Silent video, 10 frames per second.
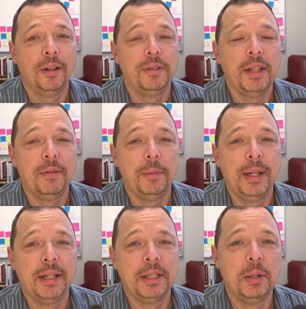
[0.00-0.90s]
of Seven
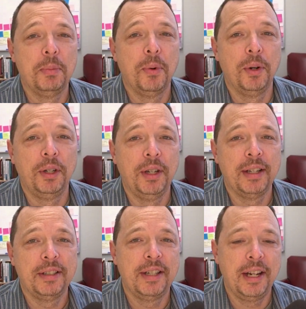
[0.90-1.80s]
Minutes in the Morning. You
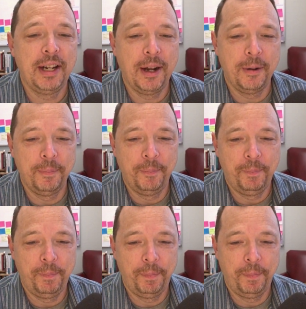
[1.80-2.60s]
guys take care.